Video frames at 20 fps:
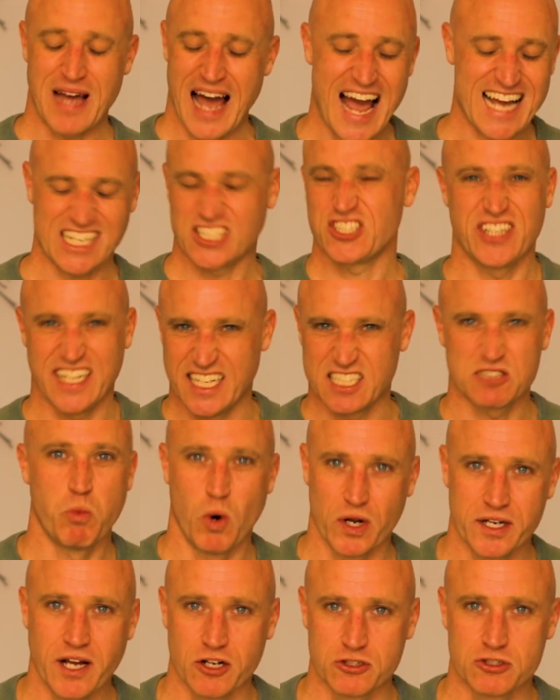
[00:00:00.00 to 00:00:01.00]
Actually, it's
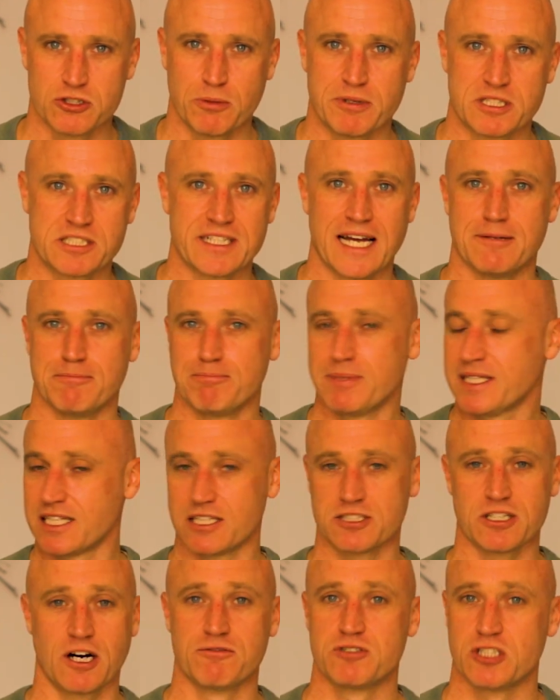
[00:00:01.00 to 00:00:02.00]
100%,
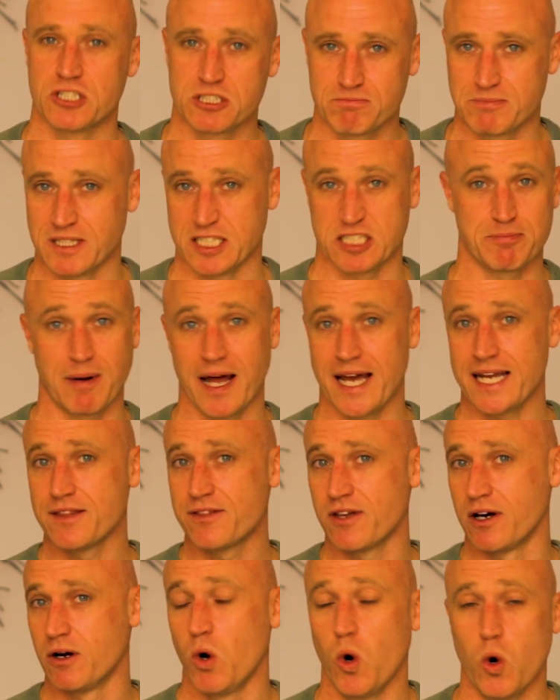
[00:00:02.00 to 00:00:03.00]
because I've just
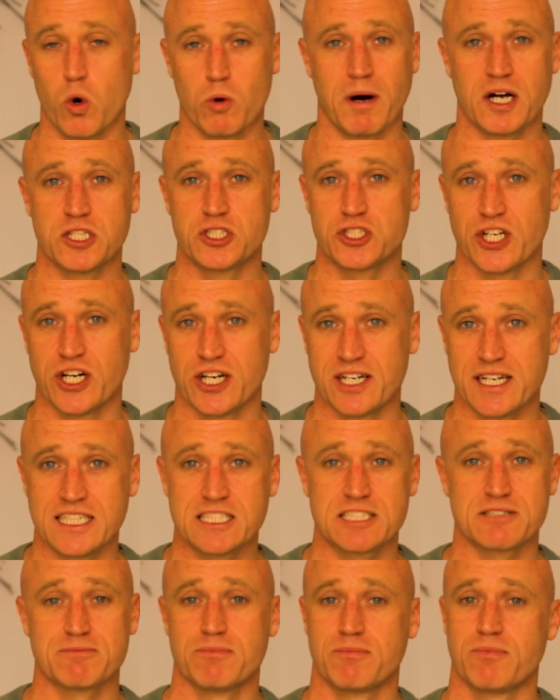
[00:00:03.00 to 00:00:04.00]
explained that all my
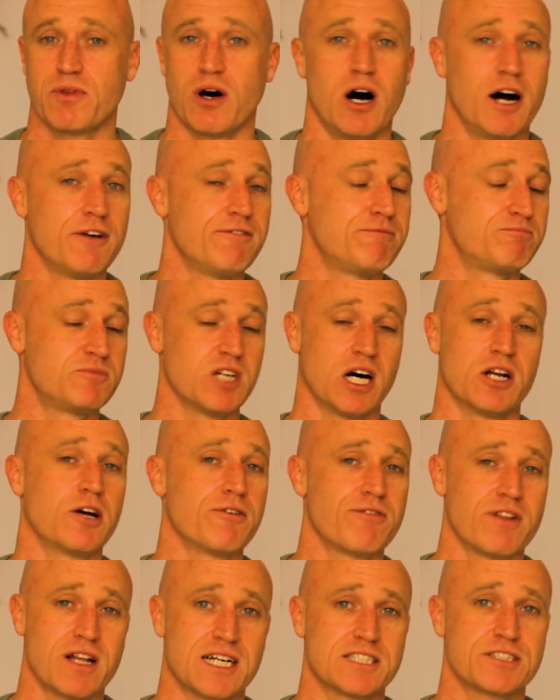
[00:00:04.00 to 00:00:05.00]
journeys that I've done
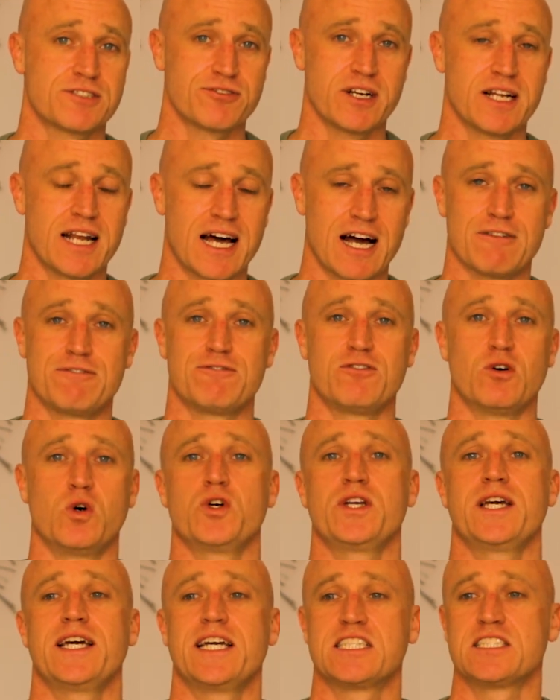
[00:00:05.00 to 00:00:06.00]
over the last
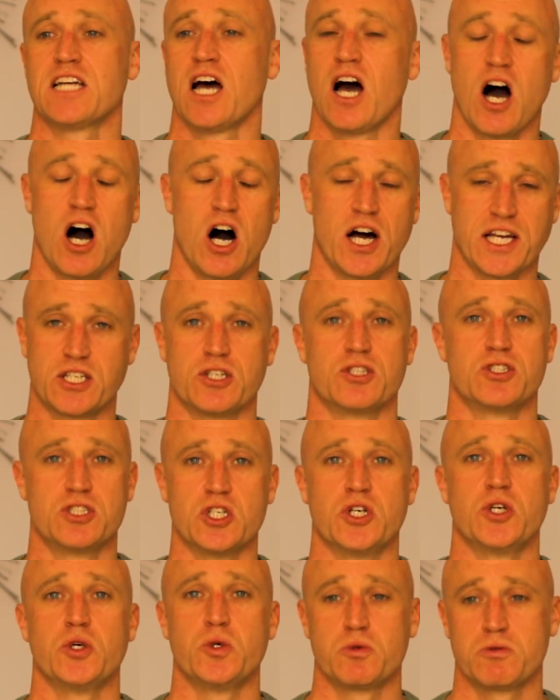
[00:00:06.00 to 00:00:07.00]
3.5-4 years, I could
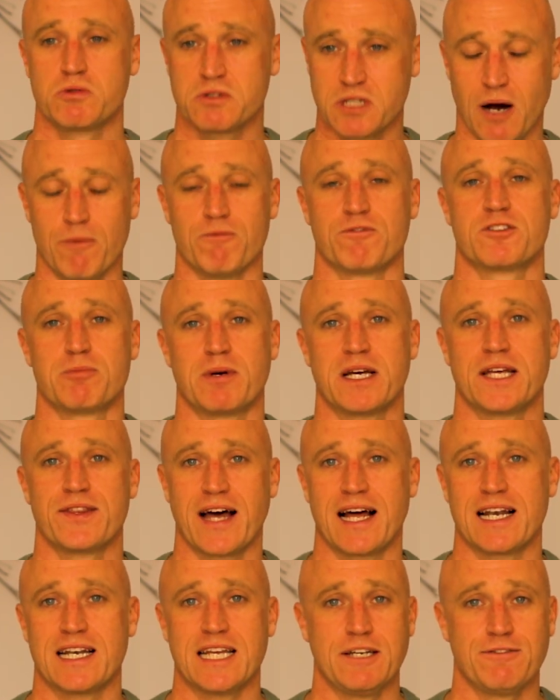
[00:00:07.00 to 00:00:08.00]
do comfortably in
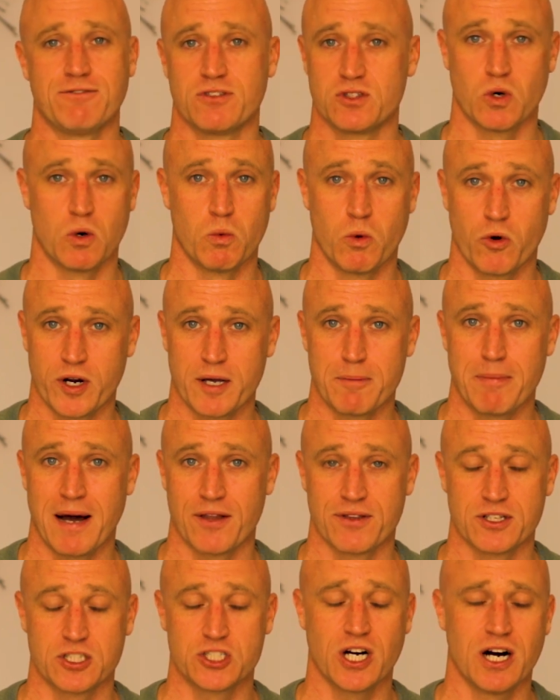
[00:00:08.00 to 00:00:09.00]
that Leaf and not worry
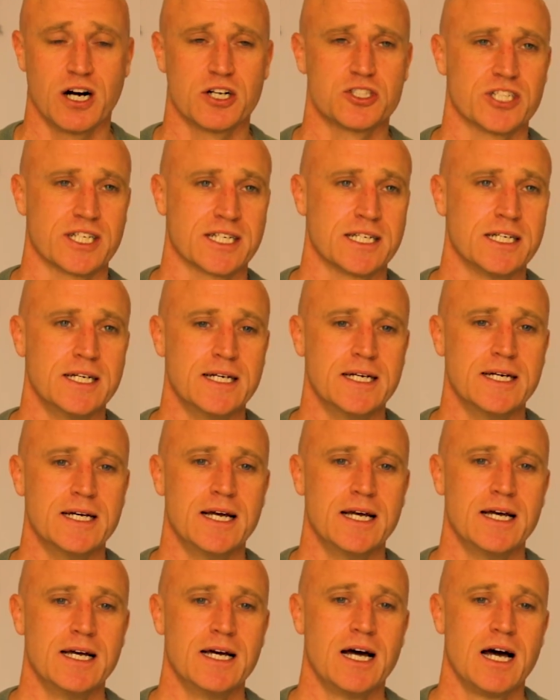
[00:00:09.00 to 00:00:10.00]
about the charging.
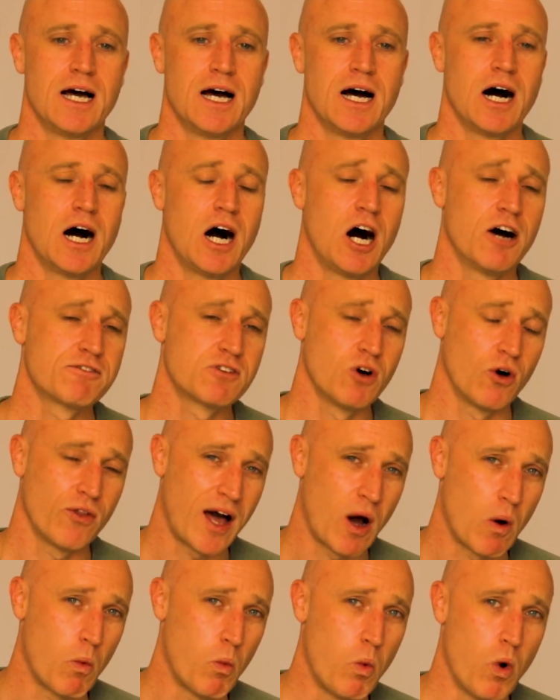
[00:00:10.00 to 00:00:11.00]
I've got
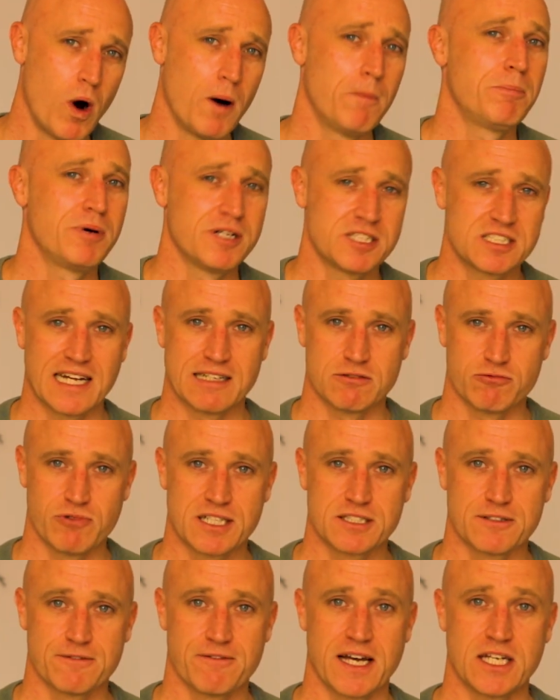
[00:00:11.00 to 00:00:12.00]
that 1%
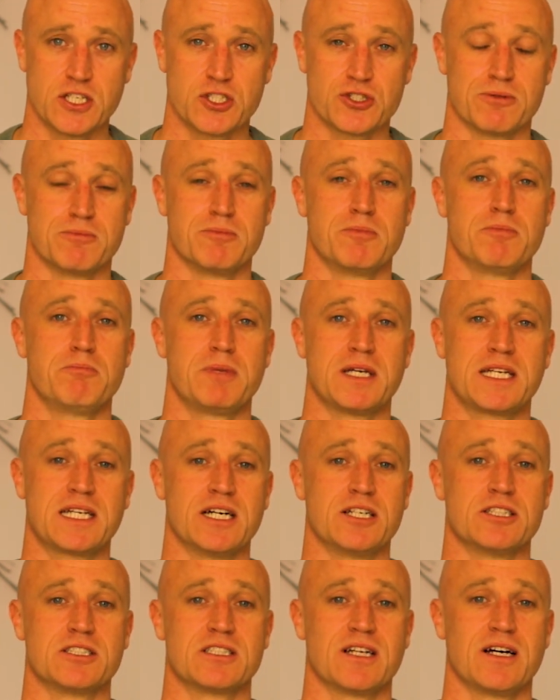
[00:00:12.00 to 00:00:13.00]
reservation
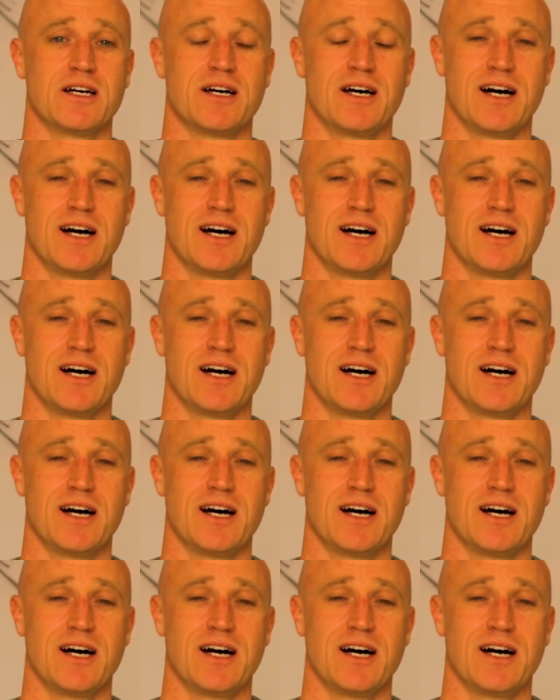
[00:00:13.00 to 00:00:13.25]
because